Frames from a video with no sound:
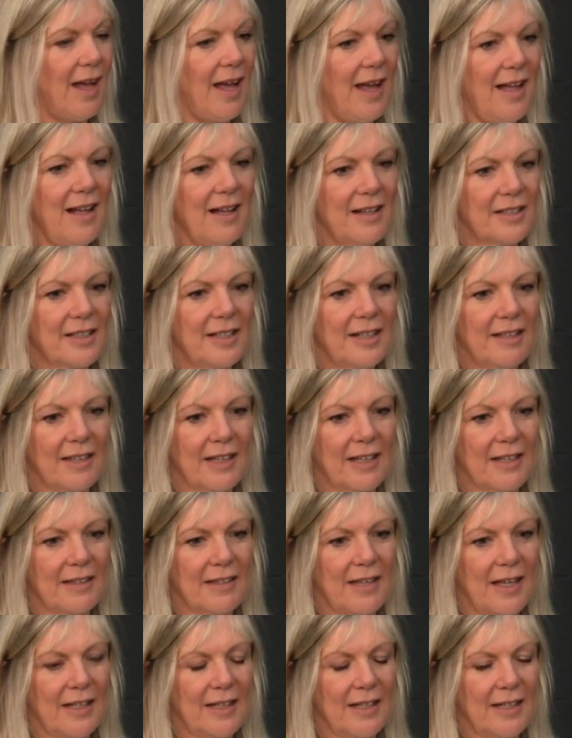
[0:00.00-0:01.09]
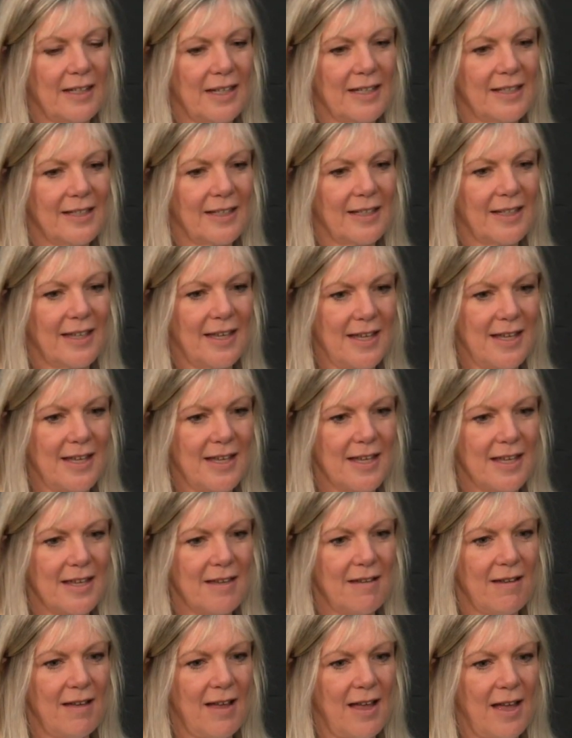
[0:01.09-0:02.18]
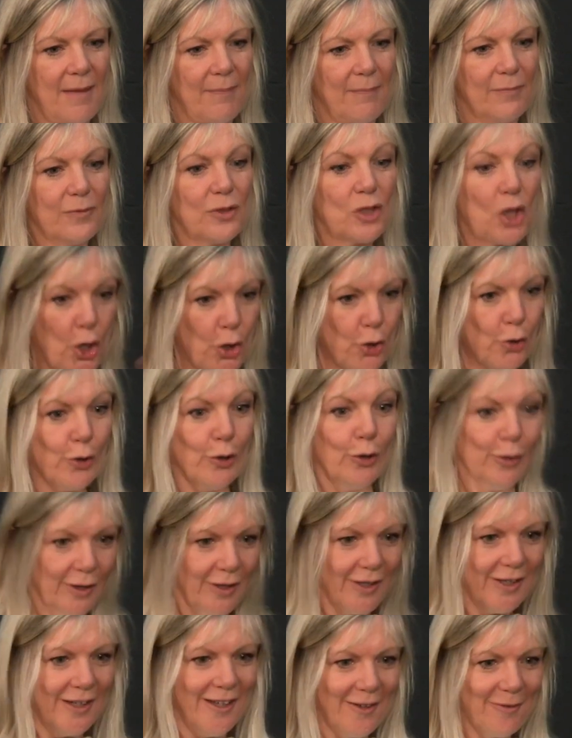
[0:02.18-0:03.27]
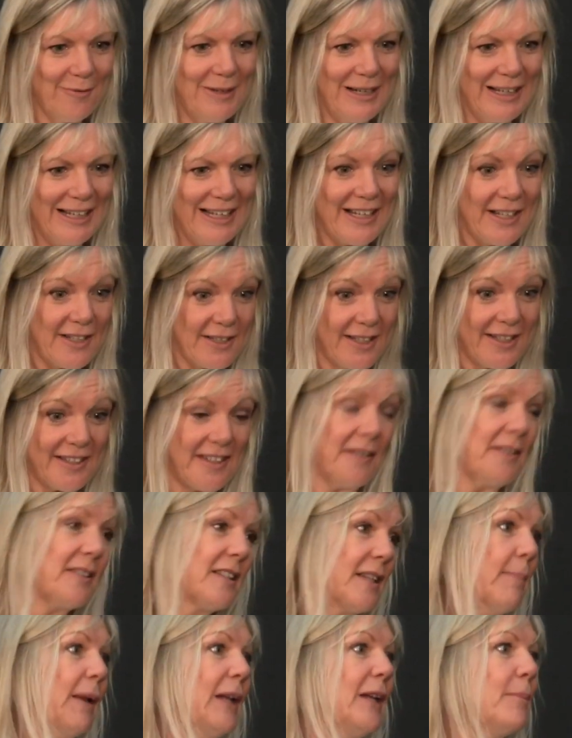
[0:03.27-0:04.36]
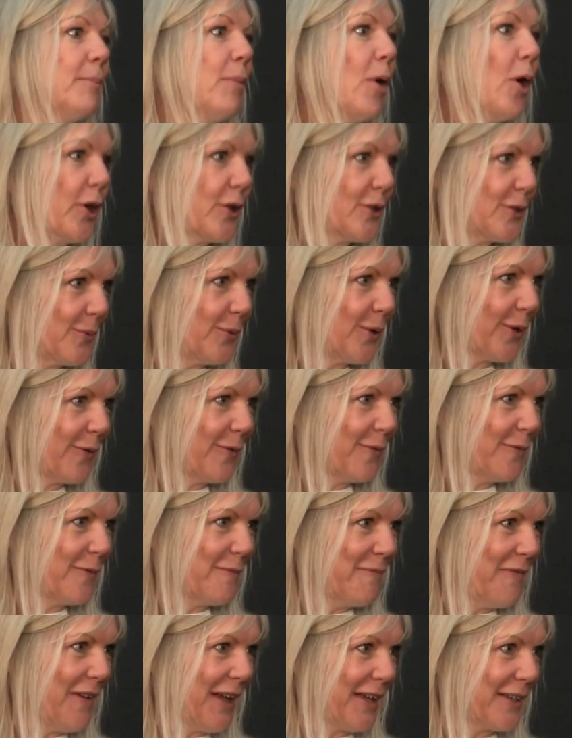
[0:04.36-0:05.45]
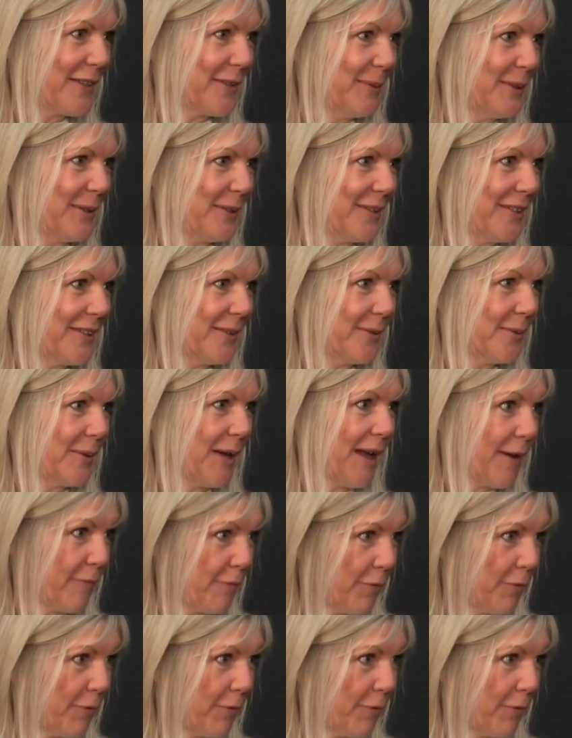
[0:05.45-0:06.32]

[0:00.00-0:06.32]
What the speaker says: I actually think that it is a key tool, really, because it's £1 billion worth of investment, okay,